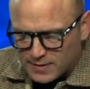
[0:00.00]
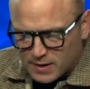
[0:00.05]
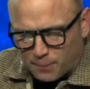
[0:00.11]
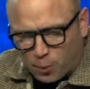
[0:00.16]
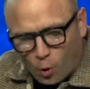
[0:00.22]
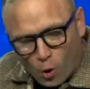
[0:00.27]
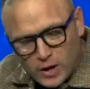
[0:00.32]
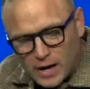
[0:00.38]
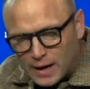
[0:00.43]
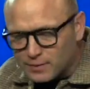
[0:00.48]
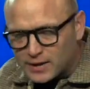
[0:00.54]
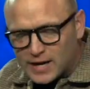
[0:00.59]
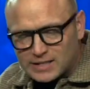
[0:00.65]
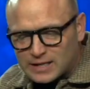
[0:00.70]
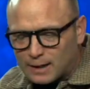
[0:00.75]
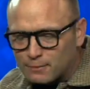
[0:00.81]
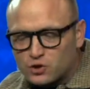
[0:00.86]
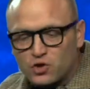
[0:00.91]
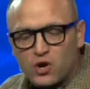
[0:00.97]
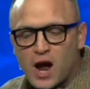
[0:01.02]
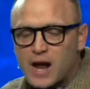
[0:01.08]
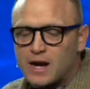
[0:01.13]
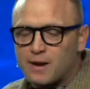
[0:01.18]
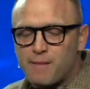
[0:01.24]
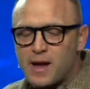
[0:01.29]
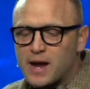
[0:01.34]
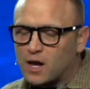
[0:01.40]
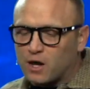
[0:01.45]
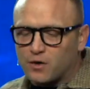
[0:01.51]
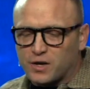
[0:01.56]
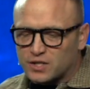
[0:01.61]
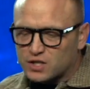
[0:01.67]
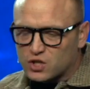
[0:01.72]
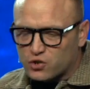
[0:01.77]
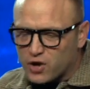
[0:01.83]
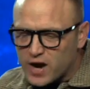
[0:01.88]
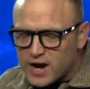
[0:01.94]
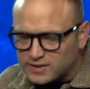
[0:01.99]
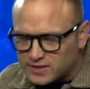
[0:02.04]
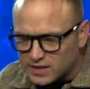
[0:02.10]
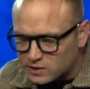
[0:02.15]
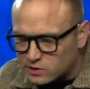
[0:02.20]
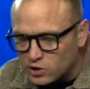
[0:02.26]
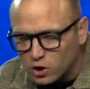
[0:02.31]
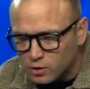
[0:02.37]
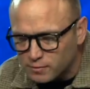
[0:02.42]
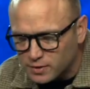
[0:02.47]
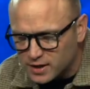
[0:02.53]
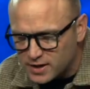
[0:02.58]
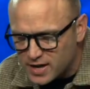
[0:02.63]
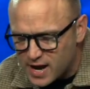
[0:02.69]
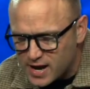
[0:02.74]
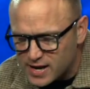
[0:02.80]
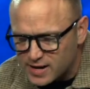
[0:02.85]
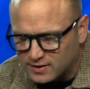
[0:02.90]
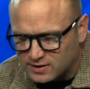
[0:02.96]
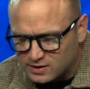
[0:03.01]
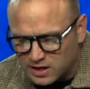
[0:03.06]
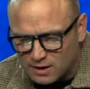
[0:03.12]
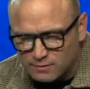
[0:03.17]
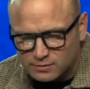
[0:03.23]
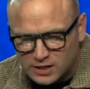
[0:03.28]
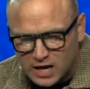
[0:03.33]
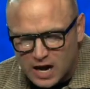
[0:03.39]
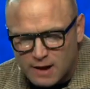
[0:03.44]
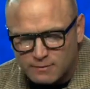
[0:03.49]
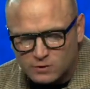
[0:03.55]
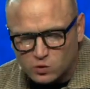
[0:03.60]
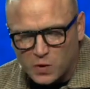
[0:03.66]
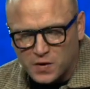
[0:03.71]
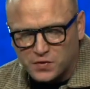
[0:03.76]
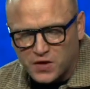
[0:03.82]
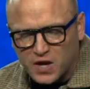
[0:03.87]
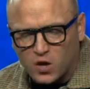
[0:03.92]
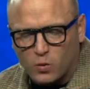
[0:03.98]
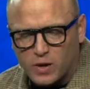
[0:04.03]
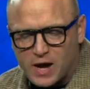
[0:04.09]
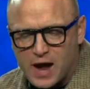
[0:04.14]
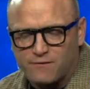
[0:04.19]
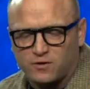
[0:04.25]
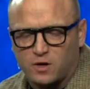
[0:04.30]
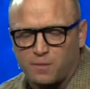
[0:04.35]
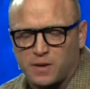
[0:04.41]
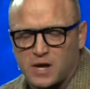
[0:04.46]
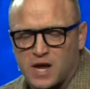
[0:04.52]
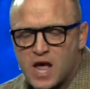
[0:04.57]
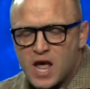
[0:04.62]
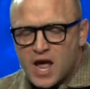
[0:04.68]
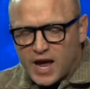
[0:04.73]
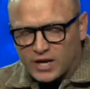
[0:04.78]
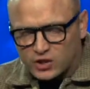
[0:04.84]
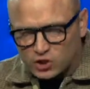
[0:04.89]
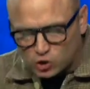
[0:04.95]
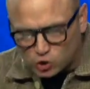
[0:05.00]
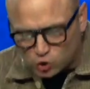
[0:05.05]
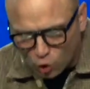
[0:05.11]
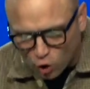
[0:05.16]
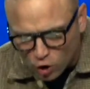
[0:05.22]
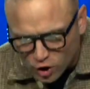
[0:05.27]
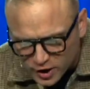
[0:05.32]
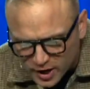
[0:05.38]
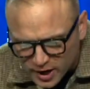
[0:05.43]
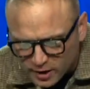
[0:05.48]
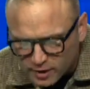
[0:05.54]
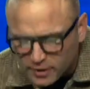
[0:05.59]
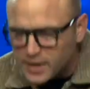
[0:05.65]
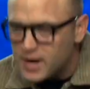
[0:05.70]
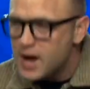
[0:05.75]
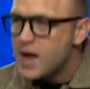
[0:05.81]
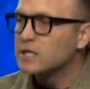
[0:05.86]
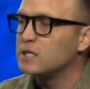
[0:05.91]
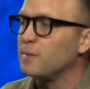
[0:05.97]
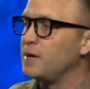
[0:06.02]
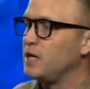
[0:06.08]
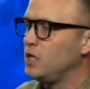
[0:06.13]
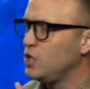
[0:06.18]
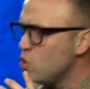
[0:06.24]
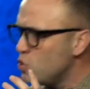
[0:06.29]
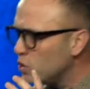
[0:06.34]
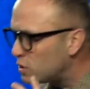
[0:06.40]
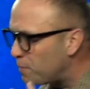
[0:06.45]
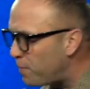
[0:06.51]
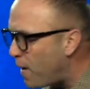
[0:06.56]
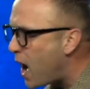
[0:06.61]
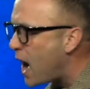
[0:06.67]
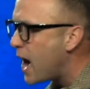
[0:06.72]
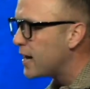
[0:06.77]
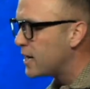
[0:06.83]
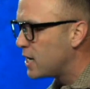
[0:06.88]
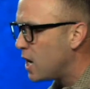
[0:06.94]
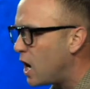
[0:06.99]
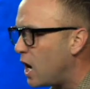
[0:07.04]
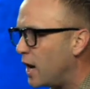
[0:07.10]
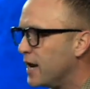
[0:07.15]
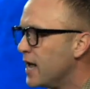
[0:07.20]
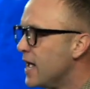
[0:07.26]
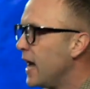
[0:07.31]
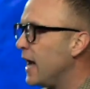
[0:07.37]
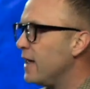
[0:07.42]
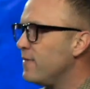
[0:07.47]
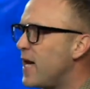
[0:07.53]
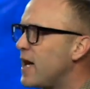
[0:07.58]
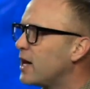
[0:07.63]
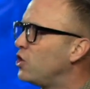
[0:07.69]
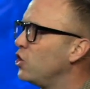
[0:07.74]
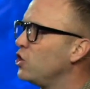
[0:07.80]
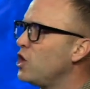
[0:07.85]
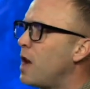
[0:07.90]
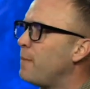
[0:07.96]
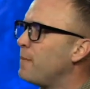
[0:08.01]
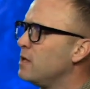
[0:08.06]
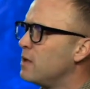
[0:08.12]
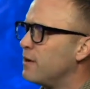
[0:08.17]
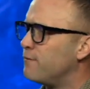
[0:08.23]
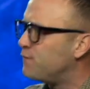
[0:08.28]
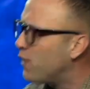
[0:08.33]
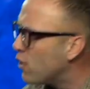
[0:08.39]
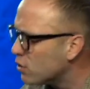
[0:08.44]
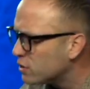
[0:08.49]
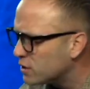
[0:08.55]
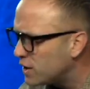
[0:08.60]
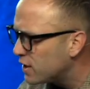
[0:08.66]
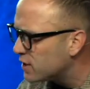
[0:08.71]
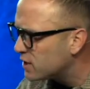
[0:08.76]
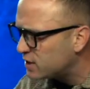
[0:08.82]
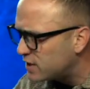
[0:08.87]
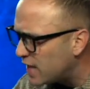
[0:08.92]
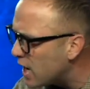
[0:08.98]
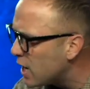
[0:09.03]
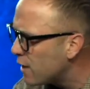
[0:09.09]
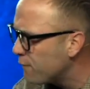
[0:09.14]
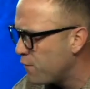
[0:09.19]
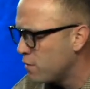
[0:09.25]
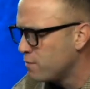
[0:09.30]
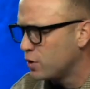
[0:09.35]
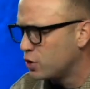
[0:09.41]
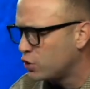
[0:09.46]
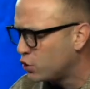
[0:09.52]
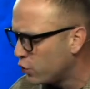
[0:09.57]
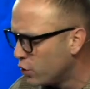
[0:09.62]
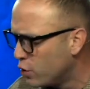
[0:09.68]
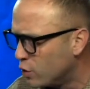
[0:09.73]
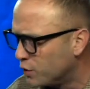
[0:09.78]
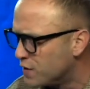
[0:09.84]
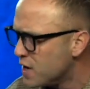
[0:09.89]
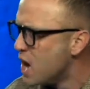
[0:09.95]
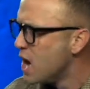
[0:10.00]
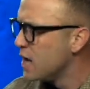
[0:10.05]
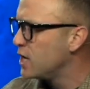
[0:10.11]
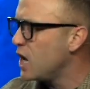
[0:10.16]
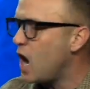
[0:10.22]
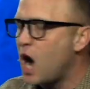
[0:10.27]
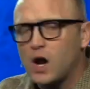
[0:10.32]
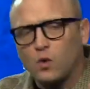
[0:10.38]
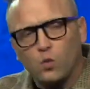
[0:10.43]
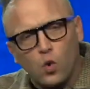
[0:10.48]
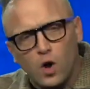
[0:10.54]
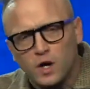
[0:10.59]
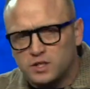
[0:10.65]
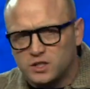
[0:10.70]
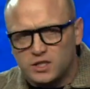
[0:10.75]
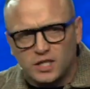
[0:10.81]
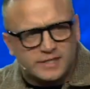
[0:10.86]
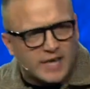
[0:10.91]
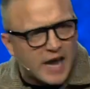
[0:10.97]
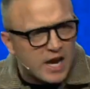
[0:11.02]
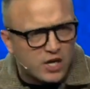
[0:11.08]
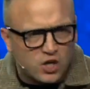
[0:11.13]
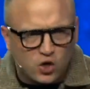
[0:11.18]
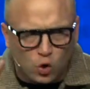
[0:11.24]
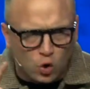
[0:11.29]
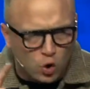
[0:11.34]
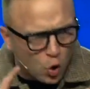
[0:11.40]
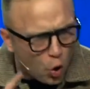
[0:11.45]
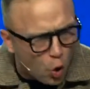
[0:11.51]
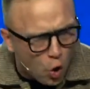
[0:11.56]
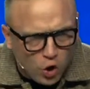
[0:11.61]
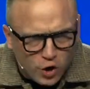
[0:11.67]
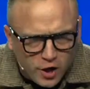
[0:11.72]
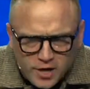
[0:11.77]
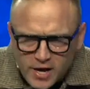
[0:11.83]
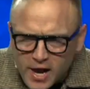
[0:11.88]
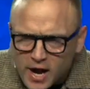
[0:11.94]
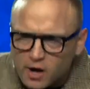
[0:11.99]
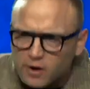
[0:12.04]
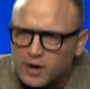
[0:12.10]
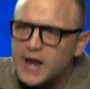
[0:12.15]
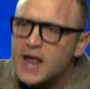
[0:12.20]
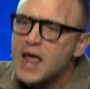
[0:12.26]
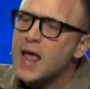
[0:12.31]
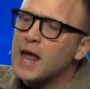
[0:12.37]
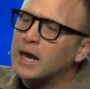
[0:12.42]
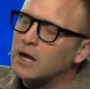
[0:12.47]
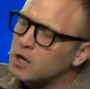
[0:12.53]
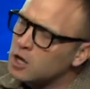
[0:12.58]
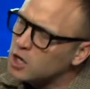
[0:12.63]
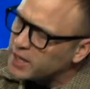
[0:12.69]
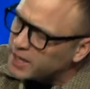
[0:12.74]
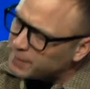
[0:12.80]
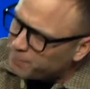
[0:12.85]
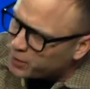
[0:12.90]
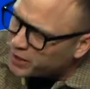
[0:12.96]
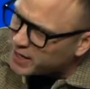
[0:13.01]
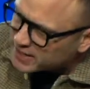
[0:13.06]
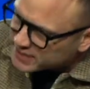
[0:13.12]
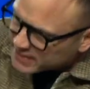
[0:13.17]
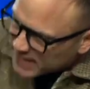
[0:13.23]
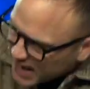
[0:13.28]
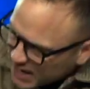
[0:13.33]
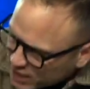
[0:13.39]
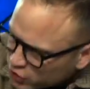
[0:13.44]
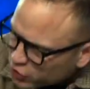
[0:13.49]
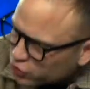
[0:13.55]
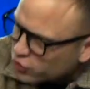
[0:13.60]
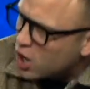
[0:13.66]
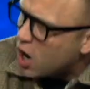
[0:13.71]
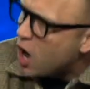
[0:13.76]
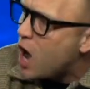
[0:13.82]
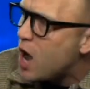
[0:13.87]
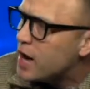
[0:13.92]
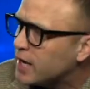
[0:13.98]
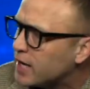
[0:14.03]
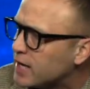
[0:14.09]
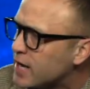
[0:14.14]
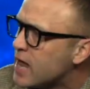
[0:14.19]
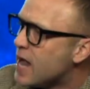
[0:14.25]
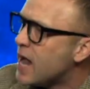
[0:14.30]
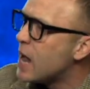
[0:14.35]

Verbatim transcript: And the point I'm trying to make on this crazy sermon today is sometimes we think we have to be extraordinary to be used by God. And that could not be the furthest thing from the truth. God wants to take your ordinary and put his extra on it.